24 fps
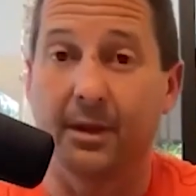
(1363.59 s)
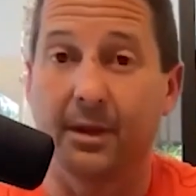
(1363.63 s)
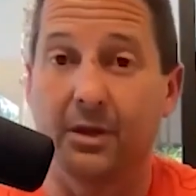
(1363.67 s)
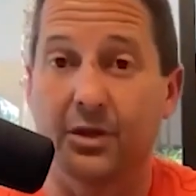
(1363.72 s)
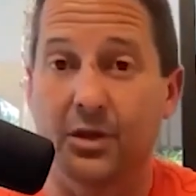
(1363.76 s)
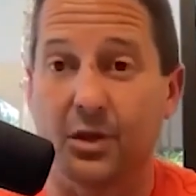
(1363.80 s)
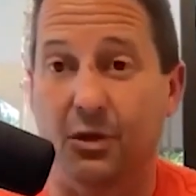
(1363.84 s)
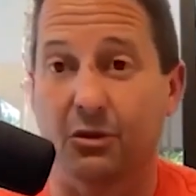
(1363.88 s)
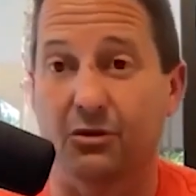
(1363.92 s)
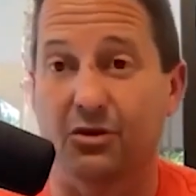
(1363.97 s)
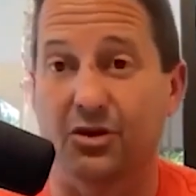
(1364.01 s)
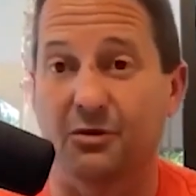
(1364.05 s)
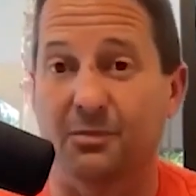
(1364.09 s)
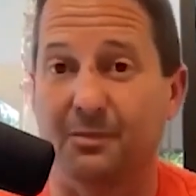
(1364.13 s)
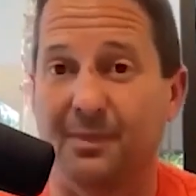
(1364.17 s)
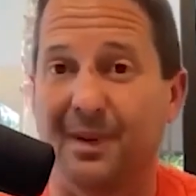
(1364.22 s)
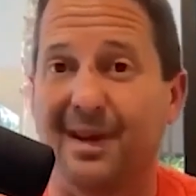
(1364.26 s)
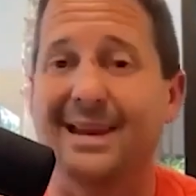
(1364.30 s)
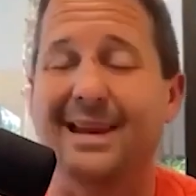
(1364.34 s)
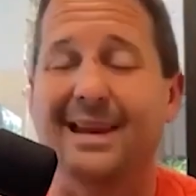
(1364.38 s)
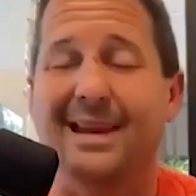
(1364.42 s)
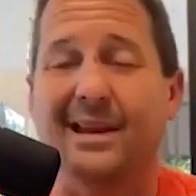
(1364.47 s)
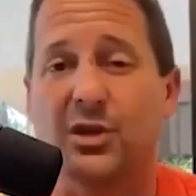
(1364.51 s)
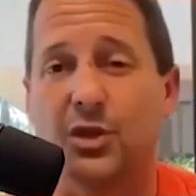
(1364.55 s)
So you're
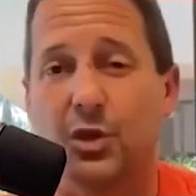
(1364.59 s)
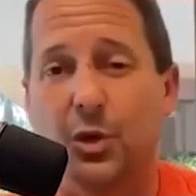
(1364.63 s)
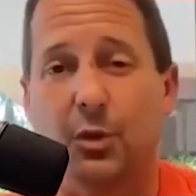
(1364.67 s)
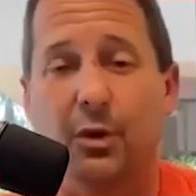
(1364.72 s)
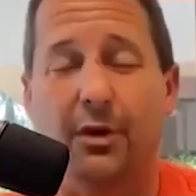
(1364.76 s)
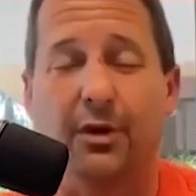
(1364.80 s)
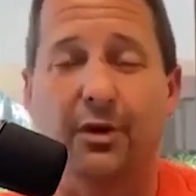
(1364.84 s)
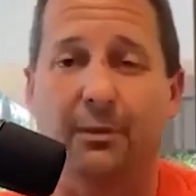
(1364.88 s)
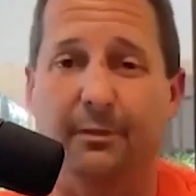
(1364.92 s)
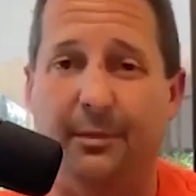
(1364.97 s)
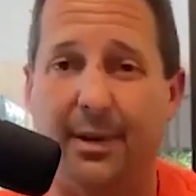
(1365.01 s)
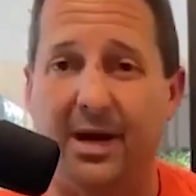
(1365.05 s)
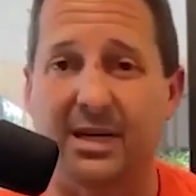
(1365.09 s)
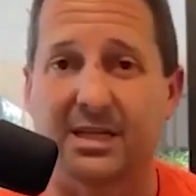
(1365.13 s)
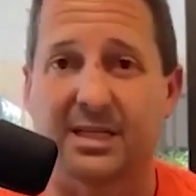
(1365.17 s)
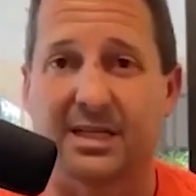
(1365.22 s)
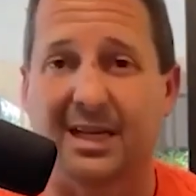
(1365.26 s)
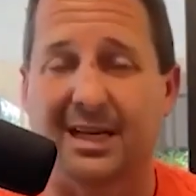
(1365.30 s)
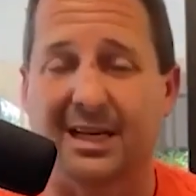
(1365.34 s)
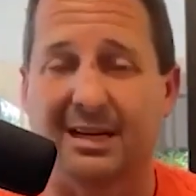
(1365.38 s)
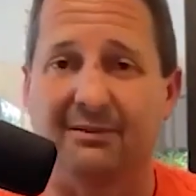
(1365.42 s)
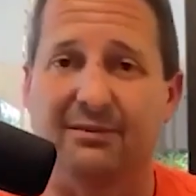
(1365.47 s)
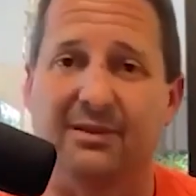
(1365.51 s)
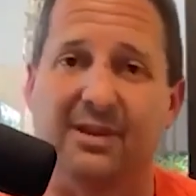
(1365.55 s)
spending $200
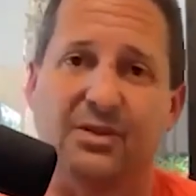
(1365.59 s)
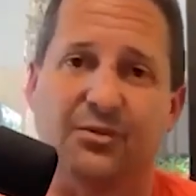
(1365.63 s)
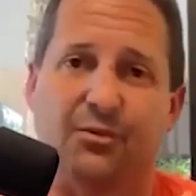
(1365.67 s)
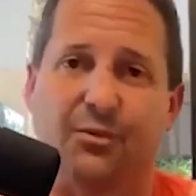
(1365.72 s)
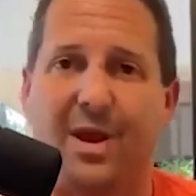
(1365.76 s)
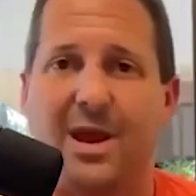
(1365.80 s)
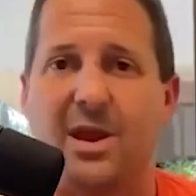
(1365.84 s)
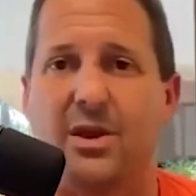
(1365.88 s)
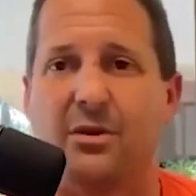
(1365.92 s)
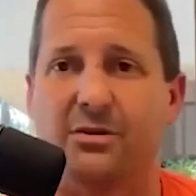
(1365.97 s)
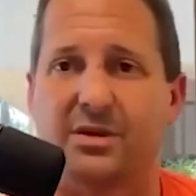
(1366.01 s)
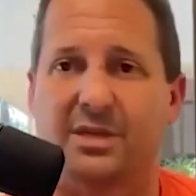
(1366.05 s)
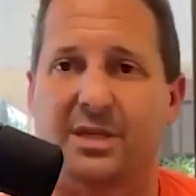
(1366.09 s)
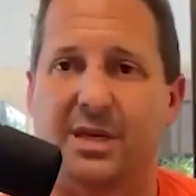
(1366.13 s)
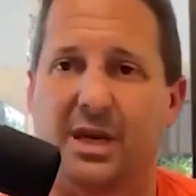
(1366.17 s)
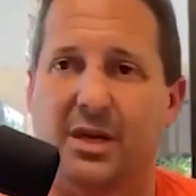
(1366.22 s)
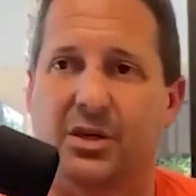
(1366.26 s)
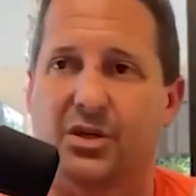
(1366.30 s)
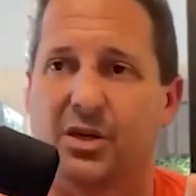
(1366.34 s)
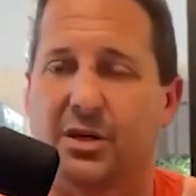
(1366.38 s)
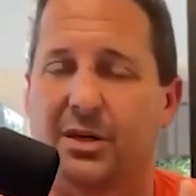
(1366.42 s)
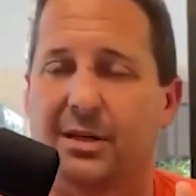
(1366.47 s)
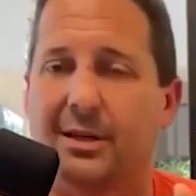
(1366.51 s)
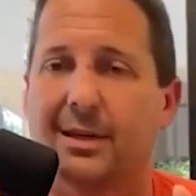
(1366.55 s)
to give this radio
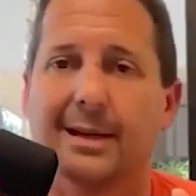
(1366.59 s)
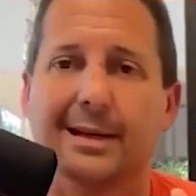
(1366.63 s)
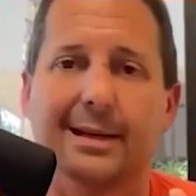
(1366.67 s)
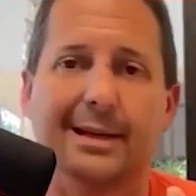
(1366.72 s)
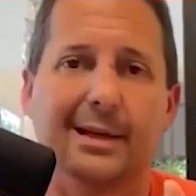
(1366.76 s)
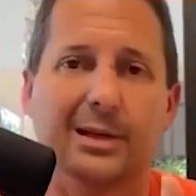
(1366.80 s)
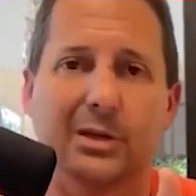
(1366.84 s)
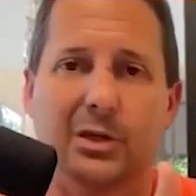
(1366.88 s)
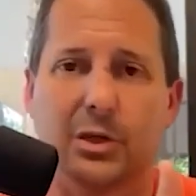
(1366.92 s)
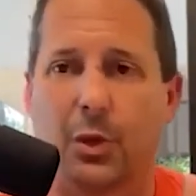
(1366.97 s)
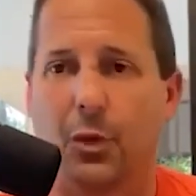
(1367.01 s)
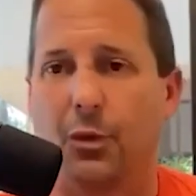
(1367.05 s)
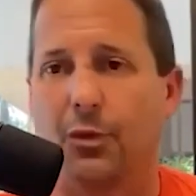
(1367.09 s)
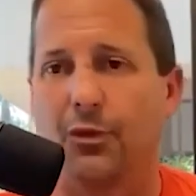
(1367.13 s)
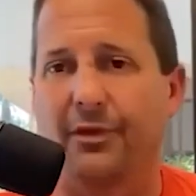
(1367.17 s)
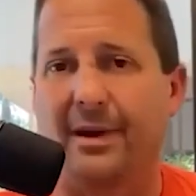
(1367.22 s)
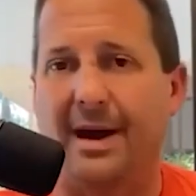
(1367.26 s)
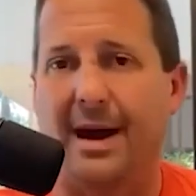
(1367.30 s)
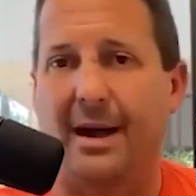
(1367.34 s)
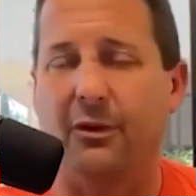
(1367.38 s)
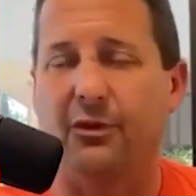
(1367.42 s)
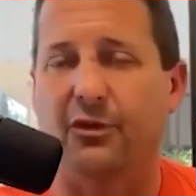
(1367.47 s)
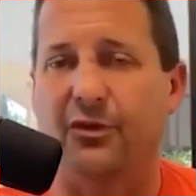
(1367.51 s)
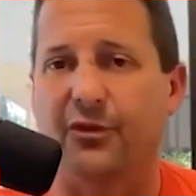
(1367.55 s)
station
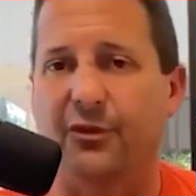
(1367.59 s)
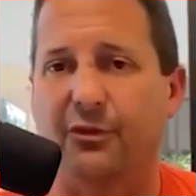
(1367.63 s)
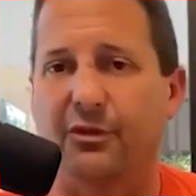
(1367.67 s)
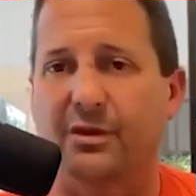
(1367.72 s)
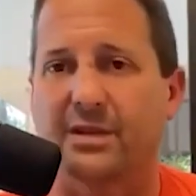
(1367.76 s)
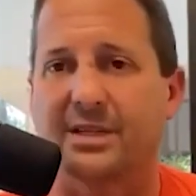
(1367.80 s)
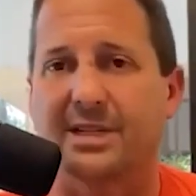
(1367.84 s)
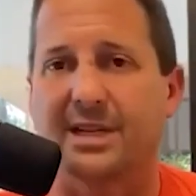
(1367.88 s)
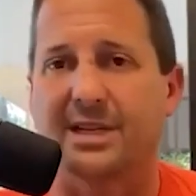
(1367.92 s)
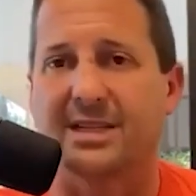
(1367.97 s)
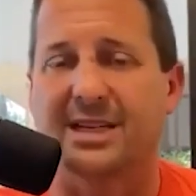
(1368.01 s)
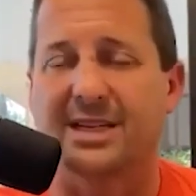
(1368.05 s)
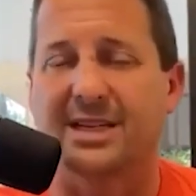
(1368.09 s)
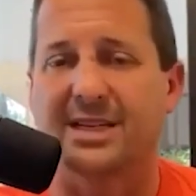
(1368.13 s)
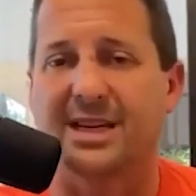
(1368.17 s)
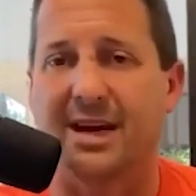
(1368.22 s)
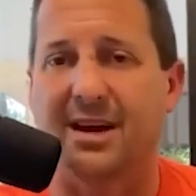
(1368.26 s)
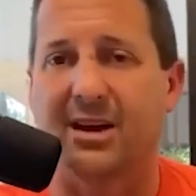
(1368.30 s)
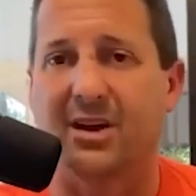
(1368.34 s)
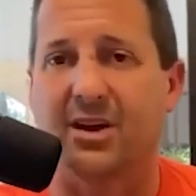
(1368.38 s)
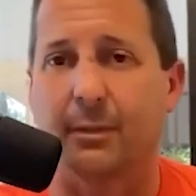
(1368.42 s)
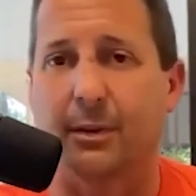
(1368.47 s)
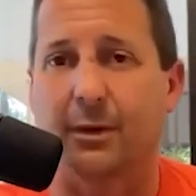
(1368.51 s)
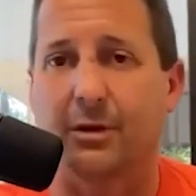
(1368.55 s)
$200 for a
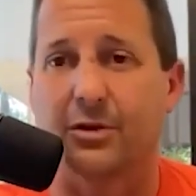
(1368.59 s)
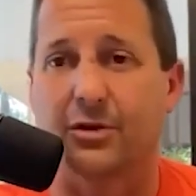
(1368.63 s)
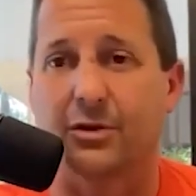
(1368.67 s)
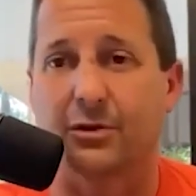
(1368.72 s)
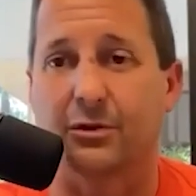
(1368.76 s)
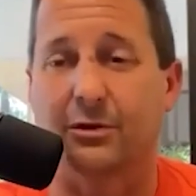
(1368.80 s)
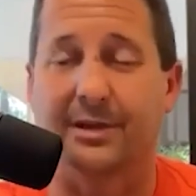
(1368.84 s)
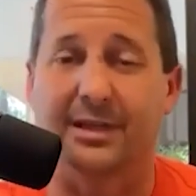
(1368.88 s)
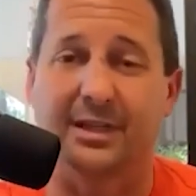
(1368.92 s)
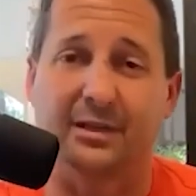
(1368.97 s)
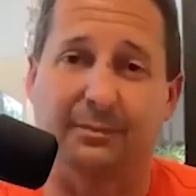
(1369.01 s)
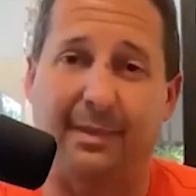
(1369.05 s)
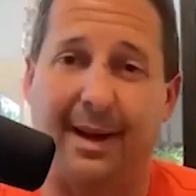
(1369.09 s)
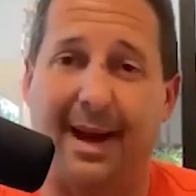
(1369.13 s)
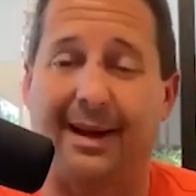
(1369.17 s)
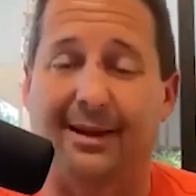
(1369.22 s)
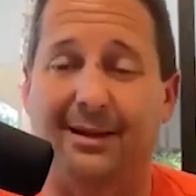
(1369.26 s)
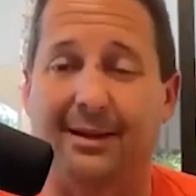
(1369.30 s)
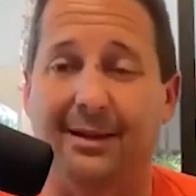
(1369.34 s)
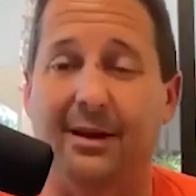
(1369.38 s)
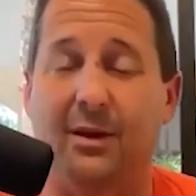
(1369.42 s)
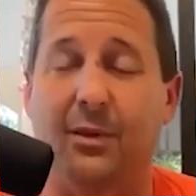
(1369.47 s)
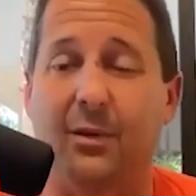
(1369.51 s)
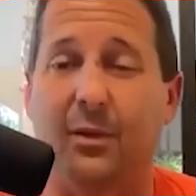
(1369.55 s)
60-second commercial, at least back
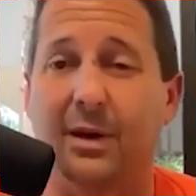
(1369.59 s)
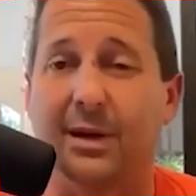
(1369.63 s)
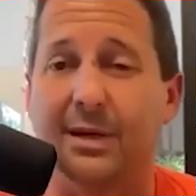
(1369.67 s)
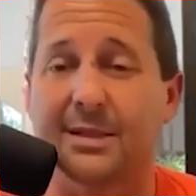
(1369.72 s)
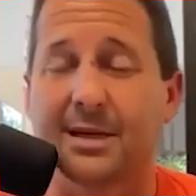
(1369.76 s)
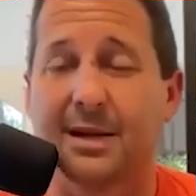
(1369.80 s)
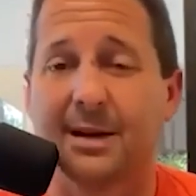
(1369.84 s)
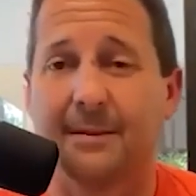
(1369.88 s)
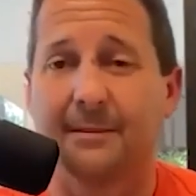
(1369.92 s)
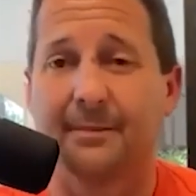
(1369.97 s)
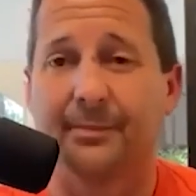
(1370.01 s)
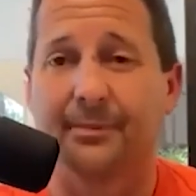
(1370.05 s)
then it was,